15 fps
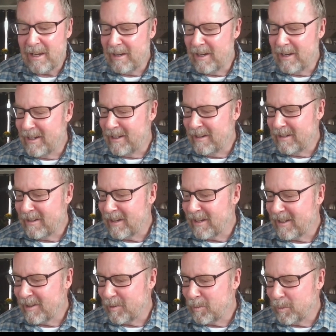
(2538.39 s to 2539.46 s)

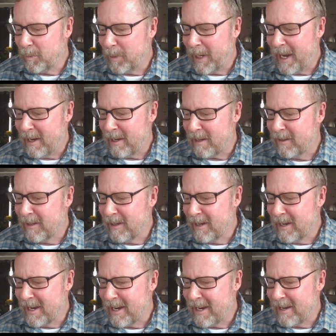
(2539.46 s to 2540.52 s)
Pat,
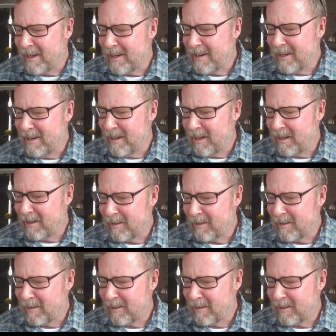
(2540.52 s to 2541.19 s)
the